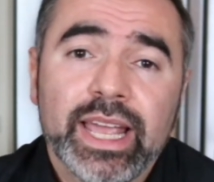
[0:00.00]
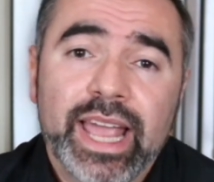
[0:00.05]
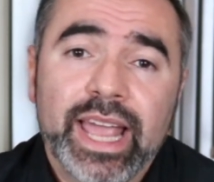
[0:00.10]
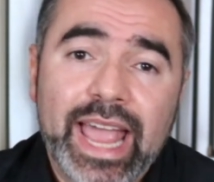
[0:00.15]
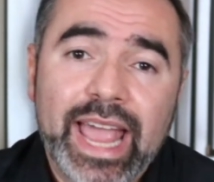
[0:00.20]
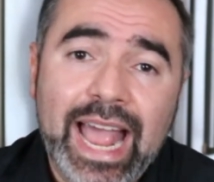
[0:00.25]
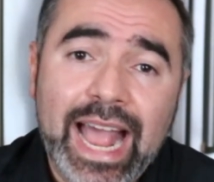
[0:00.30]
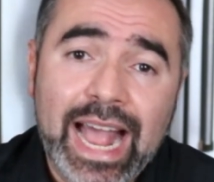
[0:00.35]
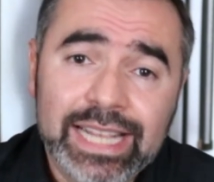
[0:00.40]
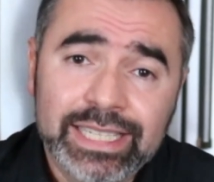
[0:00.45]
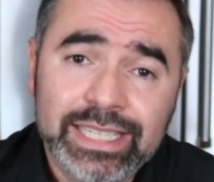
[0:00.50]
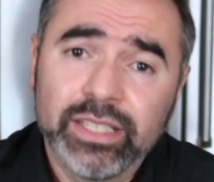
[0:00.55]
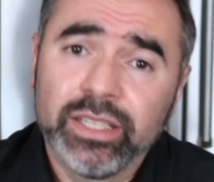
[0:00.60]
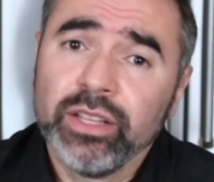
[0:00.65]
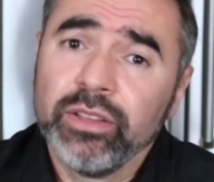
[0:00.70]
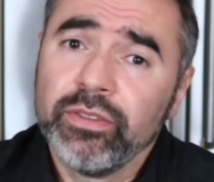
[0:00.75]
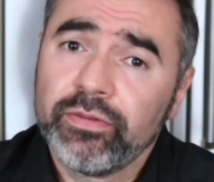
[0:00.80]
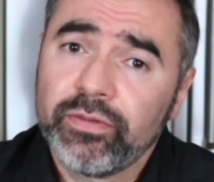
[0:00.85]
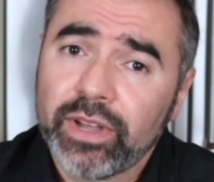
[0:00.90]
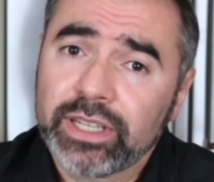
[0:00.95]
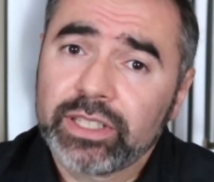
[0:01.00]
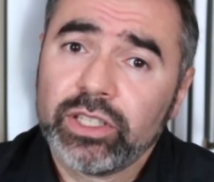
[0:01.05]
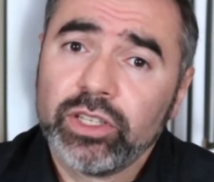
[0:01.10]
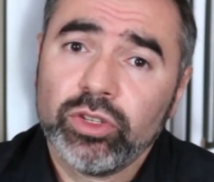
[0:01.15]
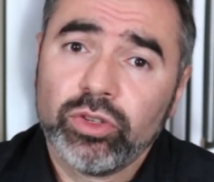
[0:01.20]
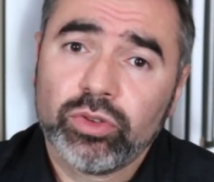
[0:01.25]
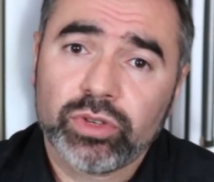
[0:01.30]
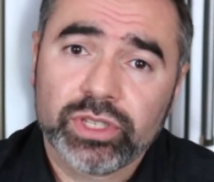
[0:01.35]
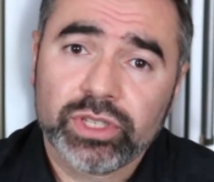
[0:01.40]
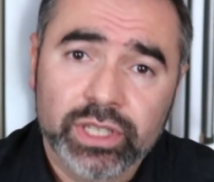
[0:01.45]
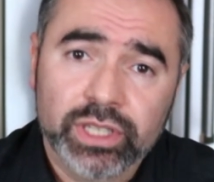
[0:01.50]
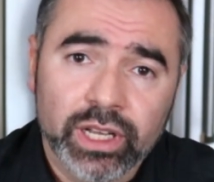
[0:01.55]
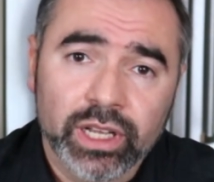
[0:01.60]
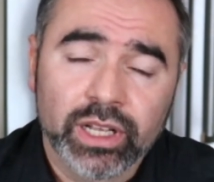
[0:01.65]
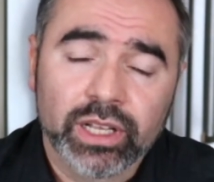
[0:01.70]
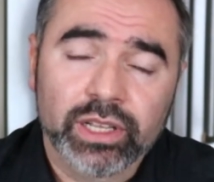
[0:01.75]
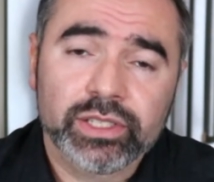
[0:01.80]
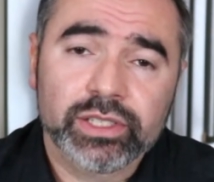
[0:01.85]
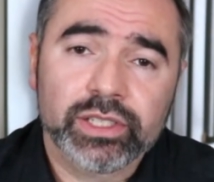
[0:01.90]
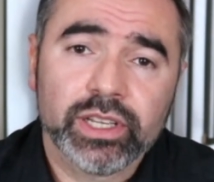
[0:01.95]
As it's infecting your
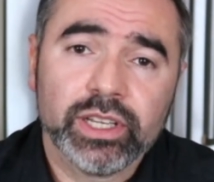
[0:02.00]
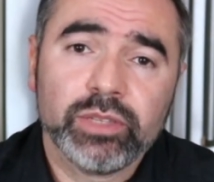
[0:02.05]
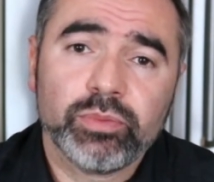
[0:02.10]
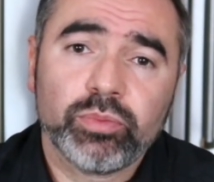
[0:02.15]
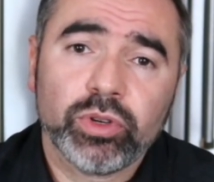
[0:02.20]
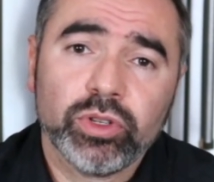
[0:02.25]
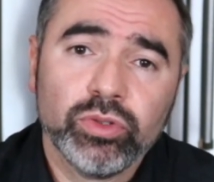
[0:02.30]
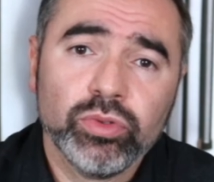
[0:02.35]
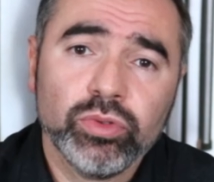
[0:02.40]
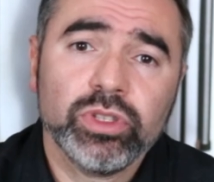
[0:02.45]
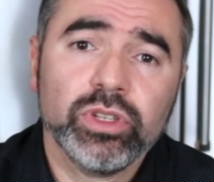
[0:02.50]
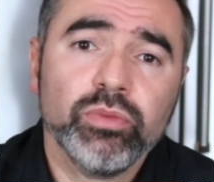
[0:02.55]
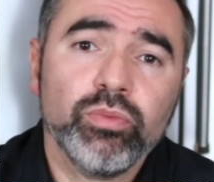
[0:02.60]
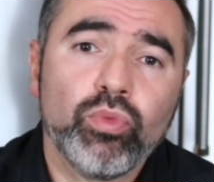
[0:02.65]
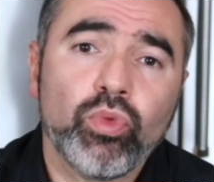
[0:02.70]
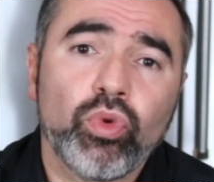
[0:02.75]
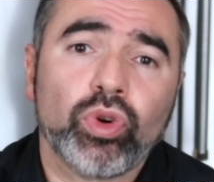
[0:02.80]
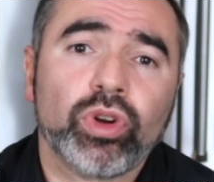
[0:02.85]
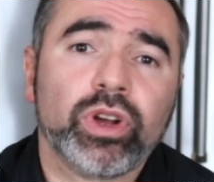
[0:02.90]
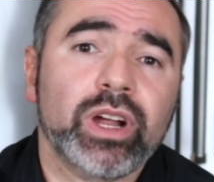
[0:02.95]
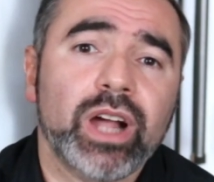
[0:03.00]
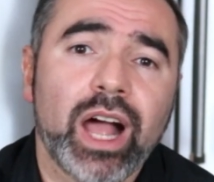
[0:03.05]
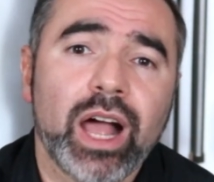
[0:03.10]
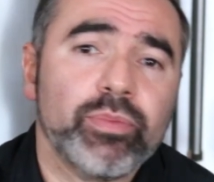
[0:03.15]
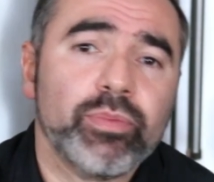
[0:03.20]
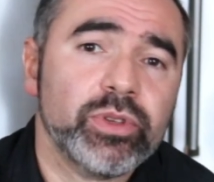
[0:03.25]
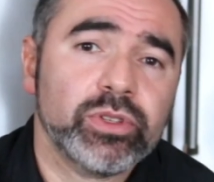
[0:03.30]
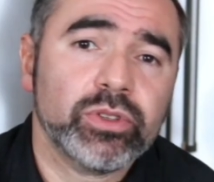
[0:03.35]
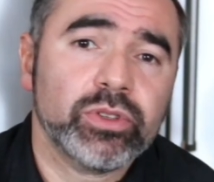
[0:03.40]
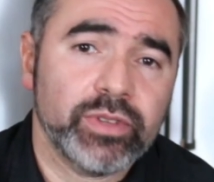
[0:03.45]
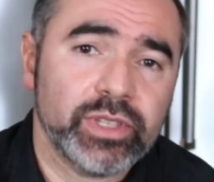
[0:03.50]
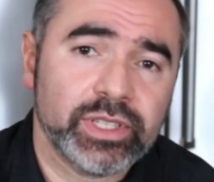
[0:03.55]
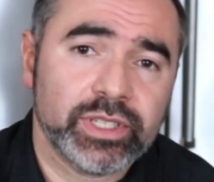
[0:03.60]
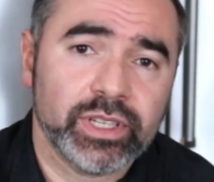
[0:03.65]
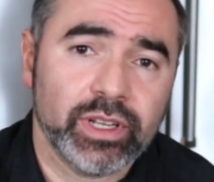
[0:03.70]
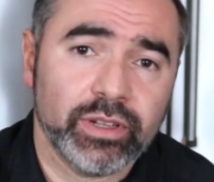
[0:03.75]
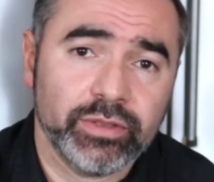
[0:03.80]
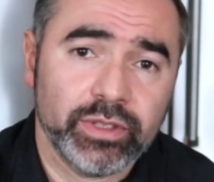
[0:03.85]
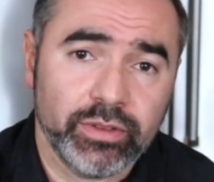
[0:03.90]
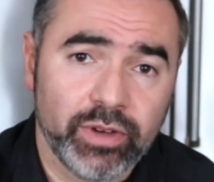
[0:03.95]
cells, it's producing more copies of
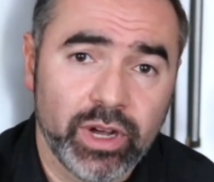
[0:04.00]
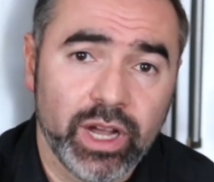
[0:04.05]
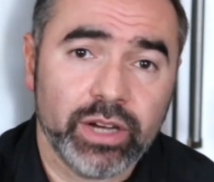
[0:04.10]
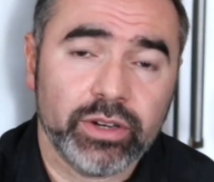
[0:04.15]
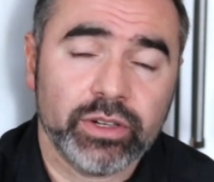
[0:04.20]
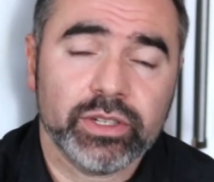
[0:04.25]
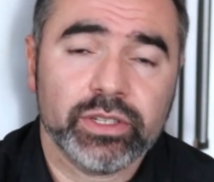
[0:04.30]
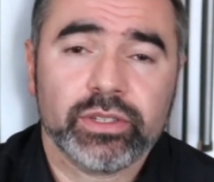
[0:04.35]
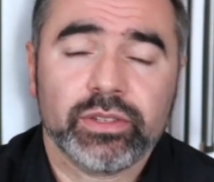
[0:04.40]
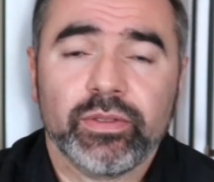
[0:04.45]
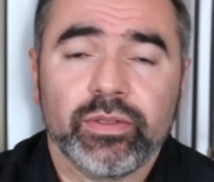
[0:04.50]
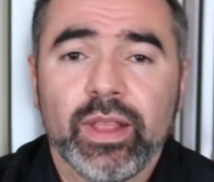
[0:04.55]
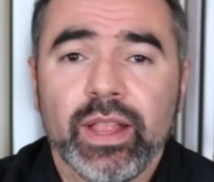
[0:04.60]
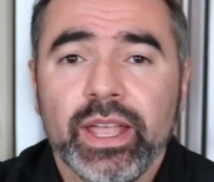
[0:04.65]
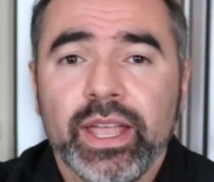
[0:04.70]
itself, the virus.